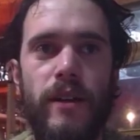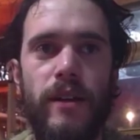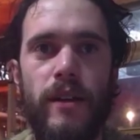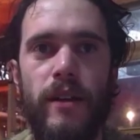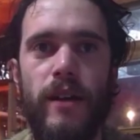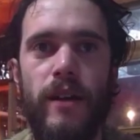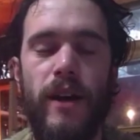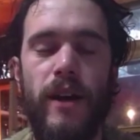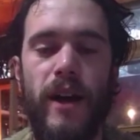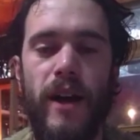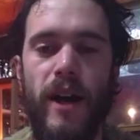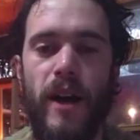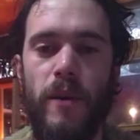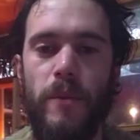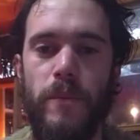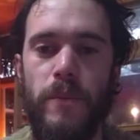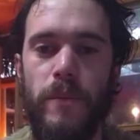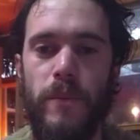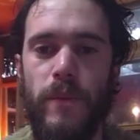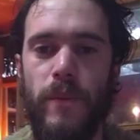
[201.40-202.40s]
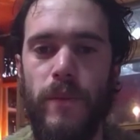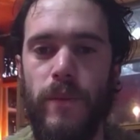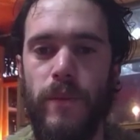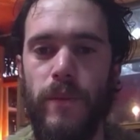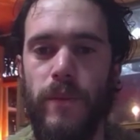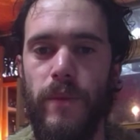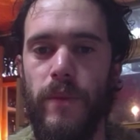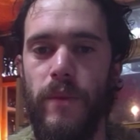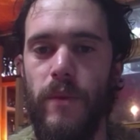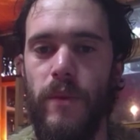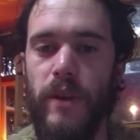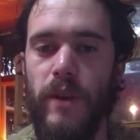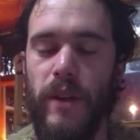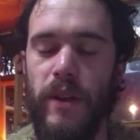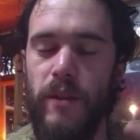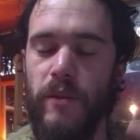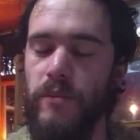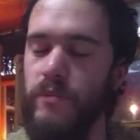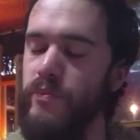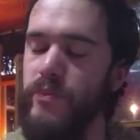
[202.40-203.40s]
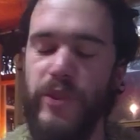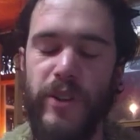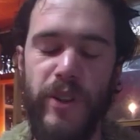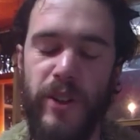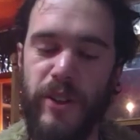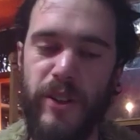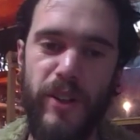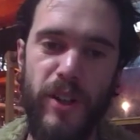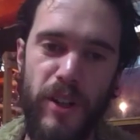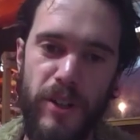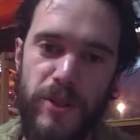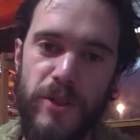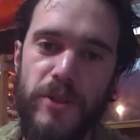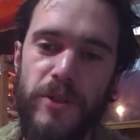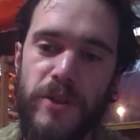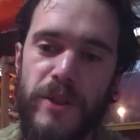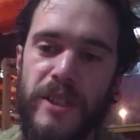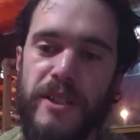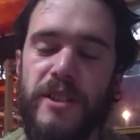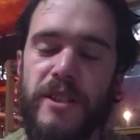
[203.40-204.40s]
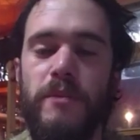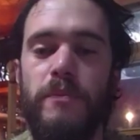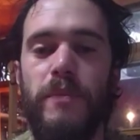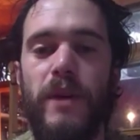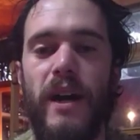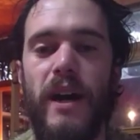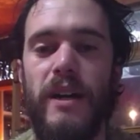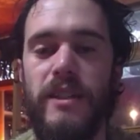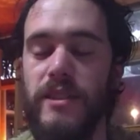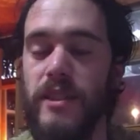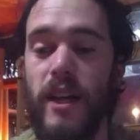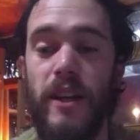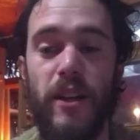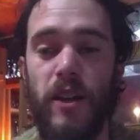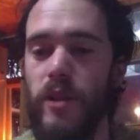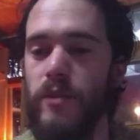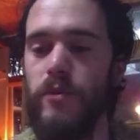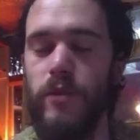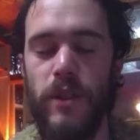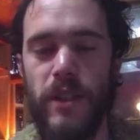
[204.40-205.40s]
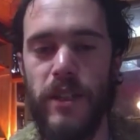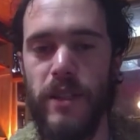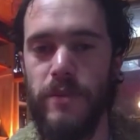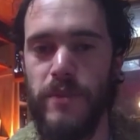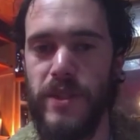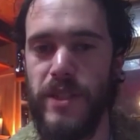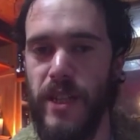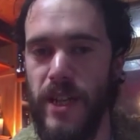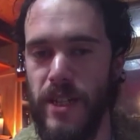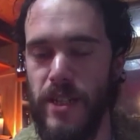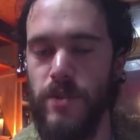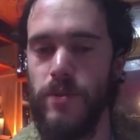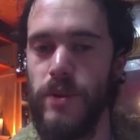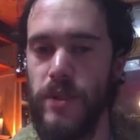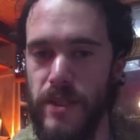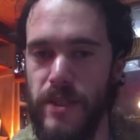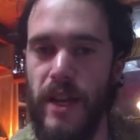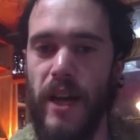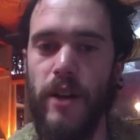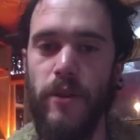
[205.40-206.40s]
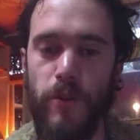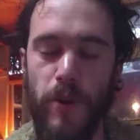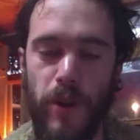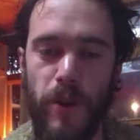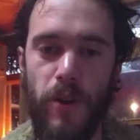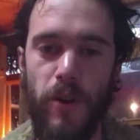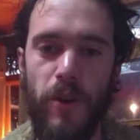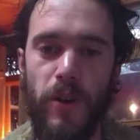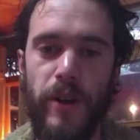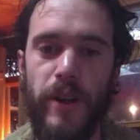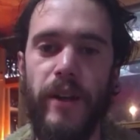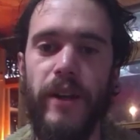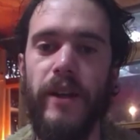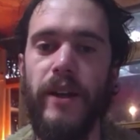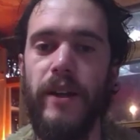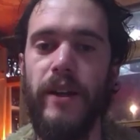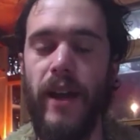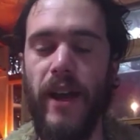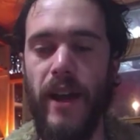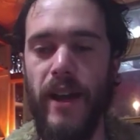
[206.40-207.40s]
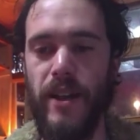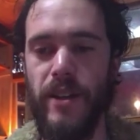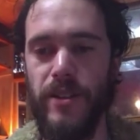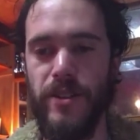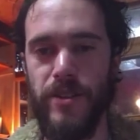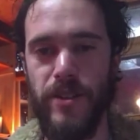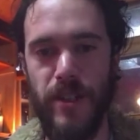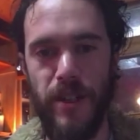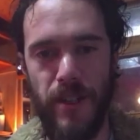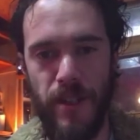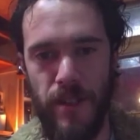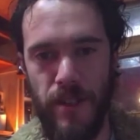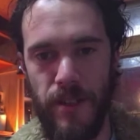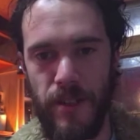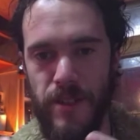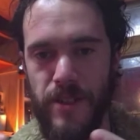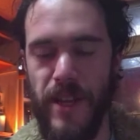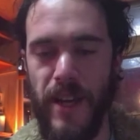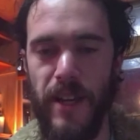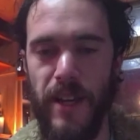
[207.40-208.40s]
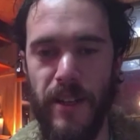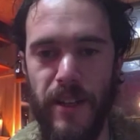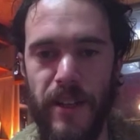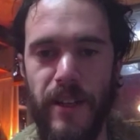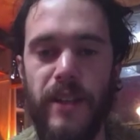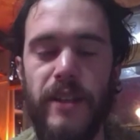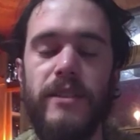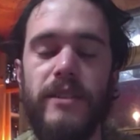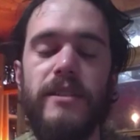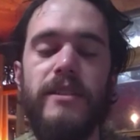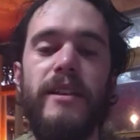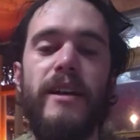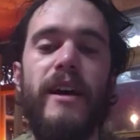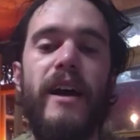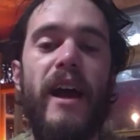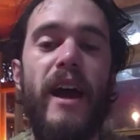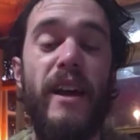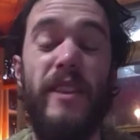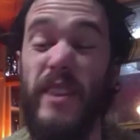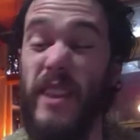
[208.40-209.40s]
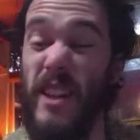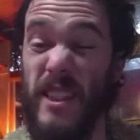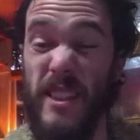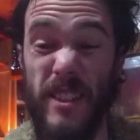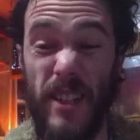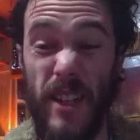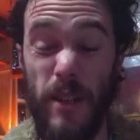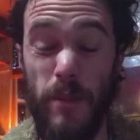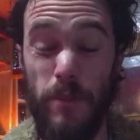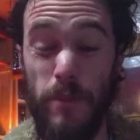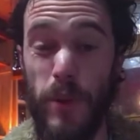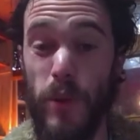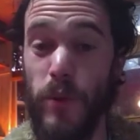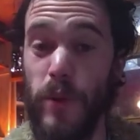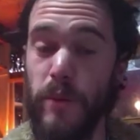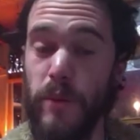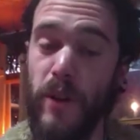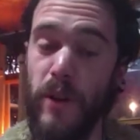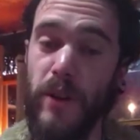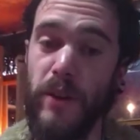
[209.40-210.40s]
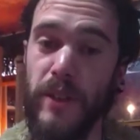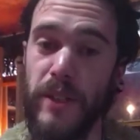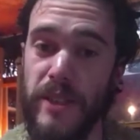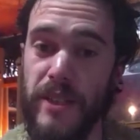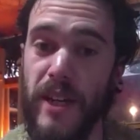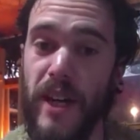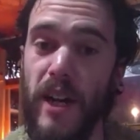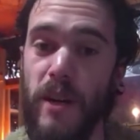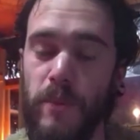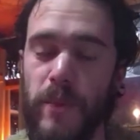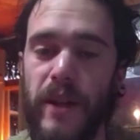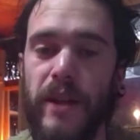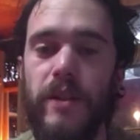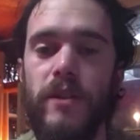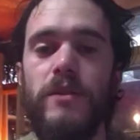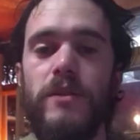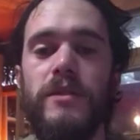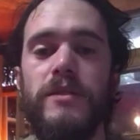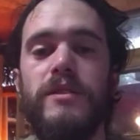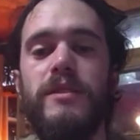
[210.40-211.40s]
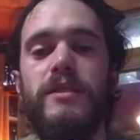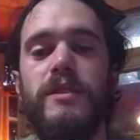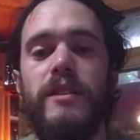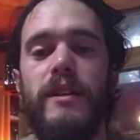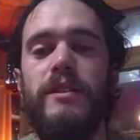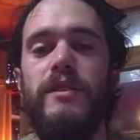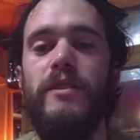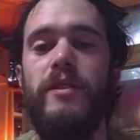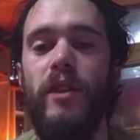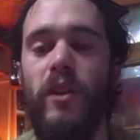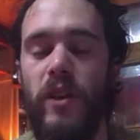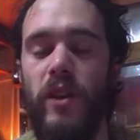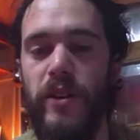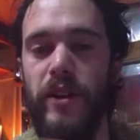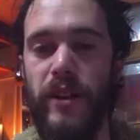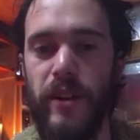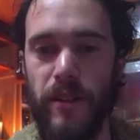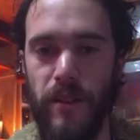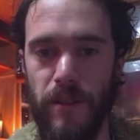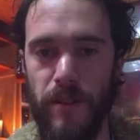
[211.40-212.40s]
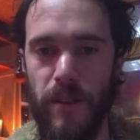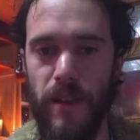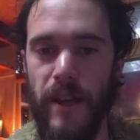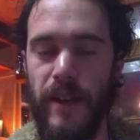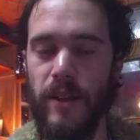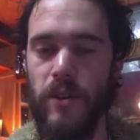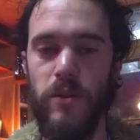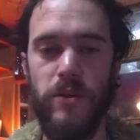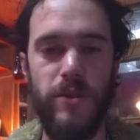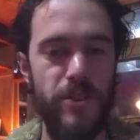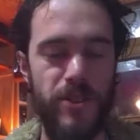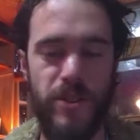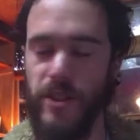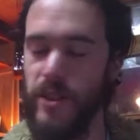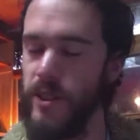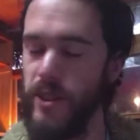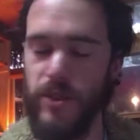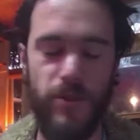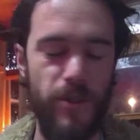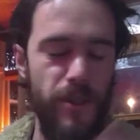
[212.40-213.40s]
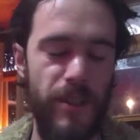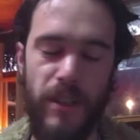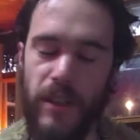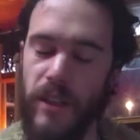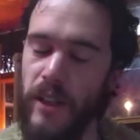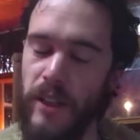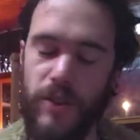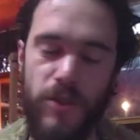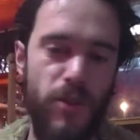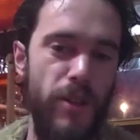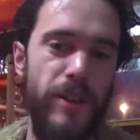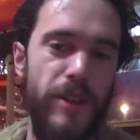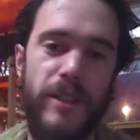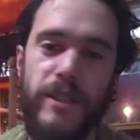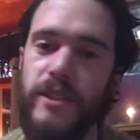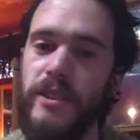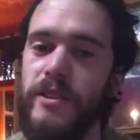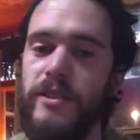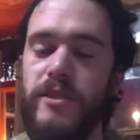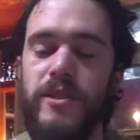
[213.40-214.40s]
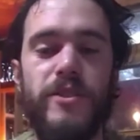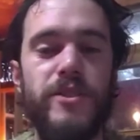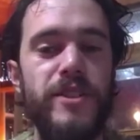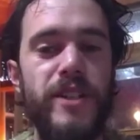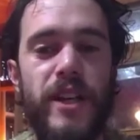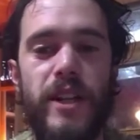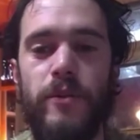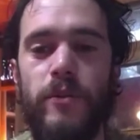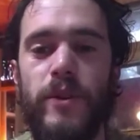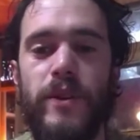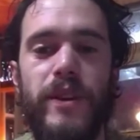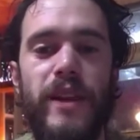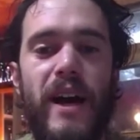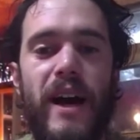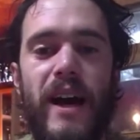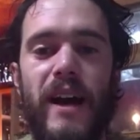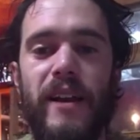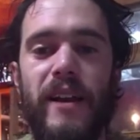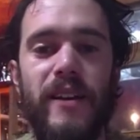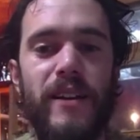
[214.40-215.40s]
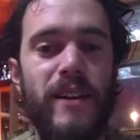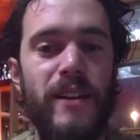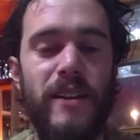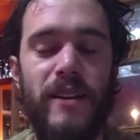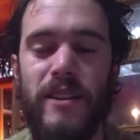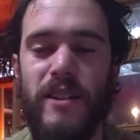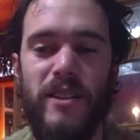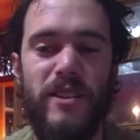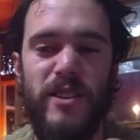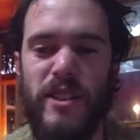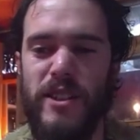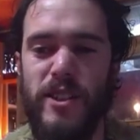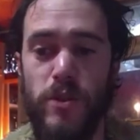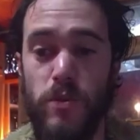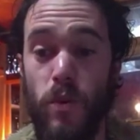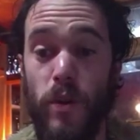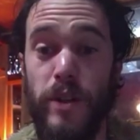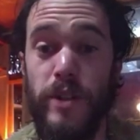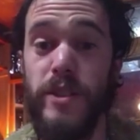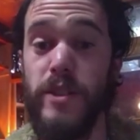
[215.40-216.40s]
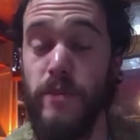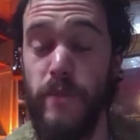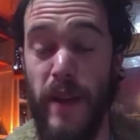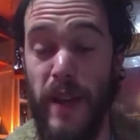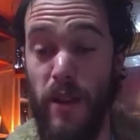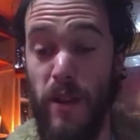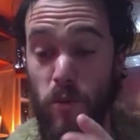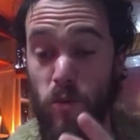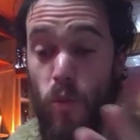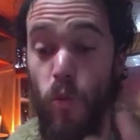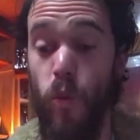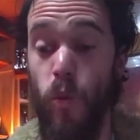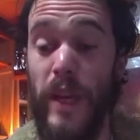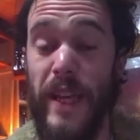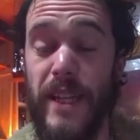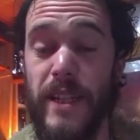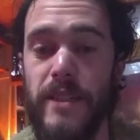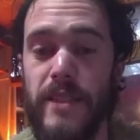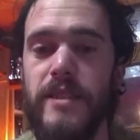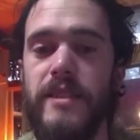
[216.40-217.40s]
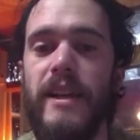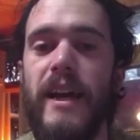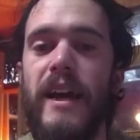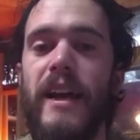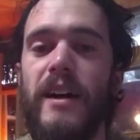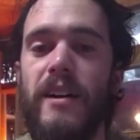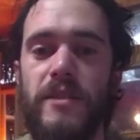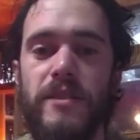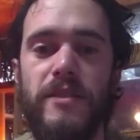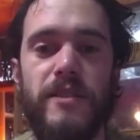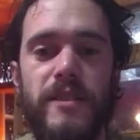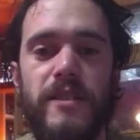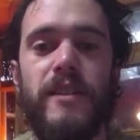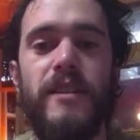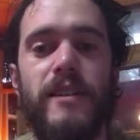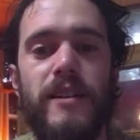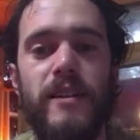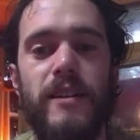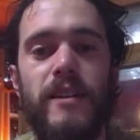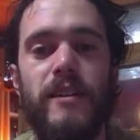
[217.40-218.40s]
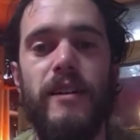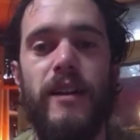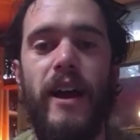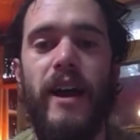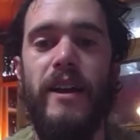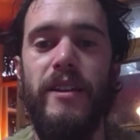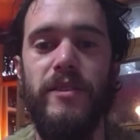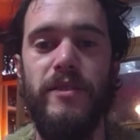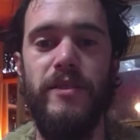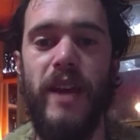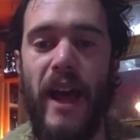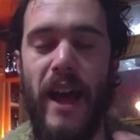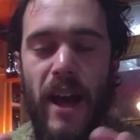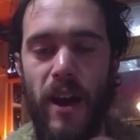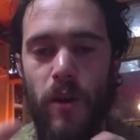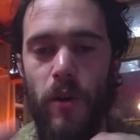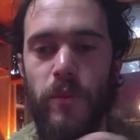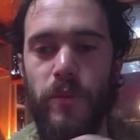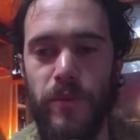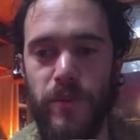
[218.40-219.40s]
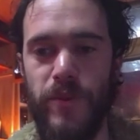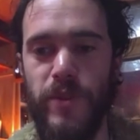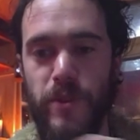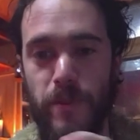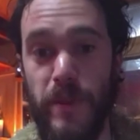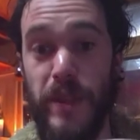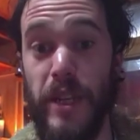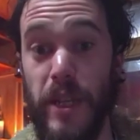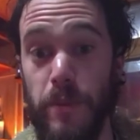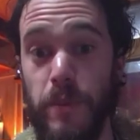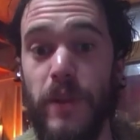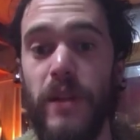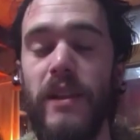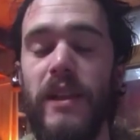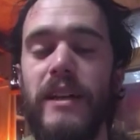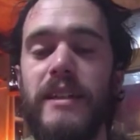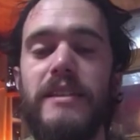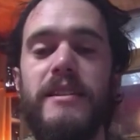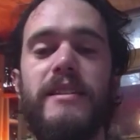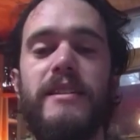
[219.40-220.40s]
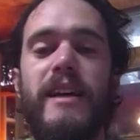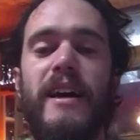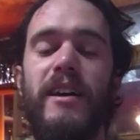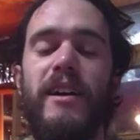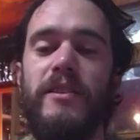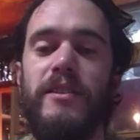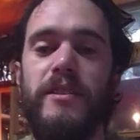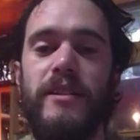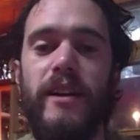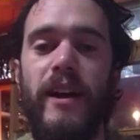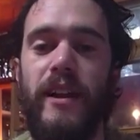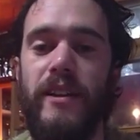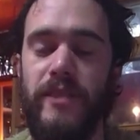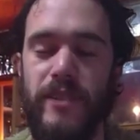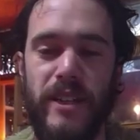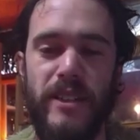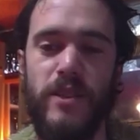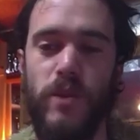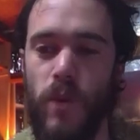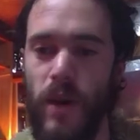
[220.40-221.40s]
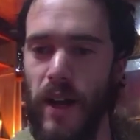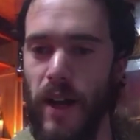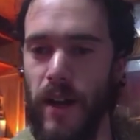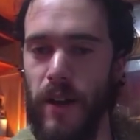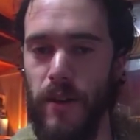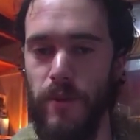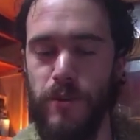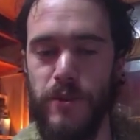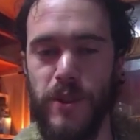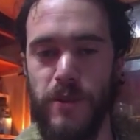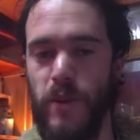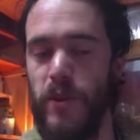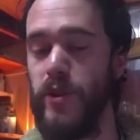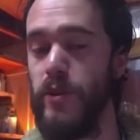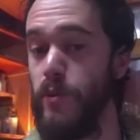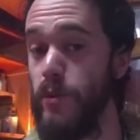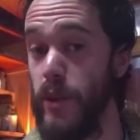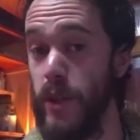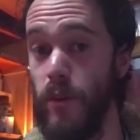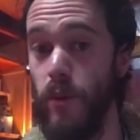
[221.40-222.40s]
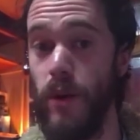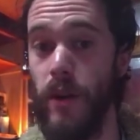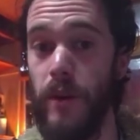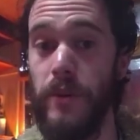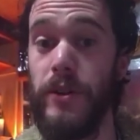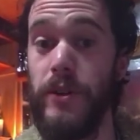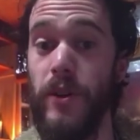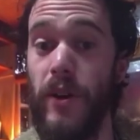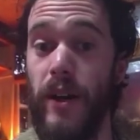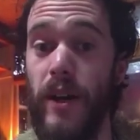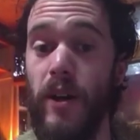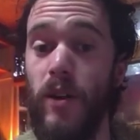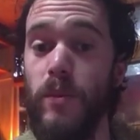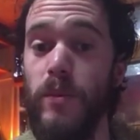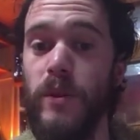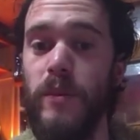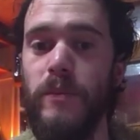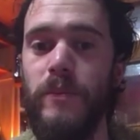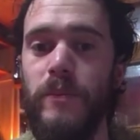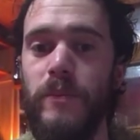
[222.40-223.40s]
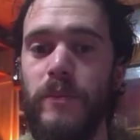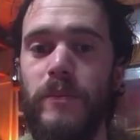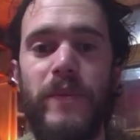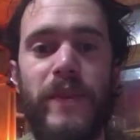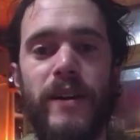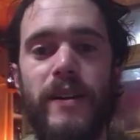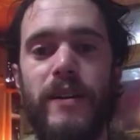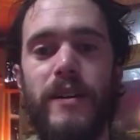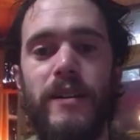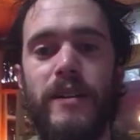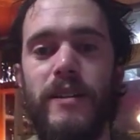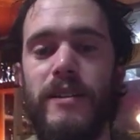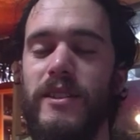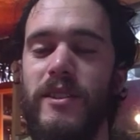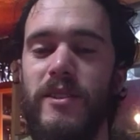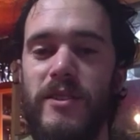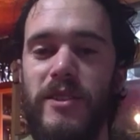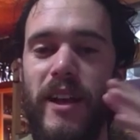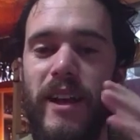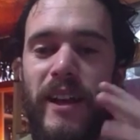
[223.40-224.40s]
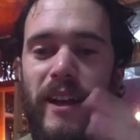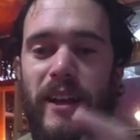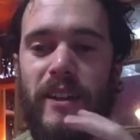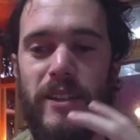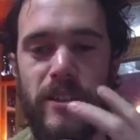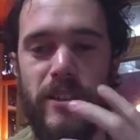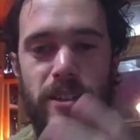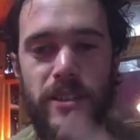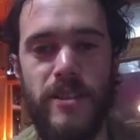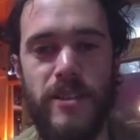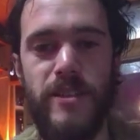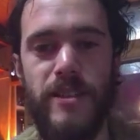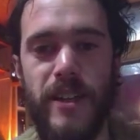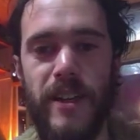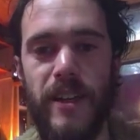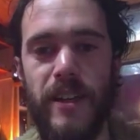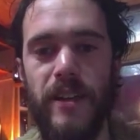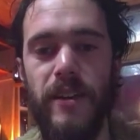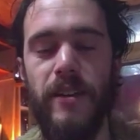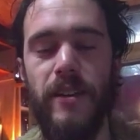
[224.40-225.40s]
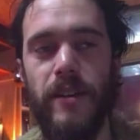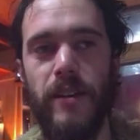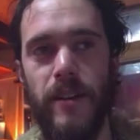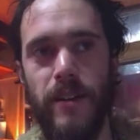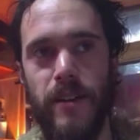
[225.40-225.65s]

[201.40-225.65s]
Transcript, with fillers: um, in the not too distant past, I got really obsessed with sound recording mm-hmm. and techniques there and then i started building my own guitar pedals and learning like all the circuitry and the electronics associated sure. with that because i just wanted to make weird sounds yeah yeah and, to manipulate sound and that's why i have responded really well to your album oh thanks because i was like i could see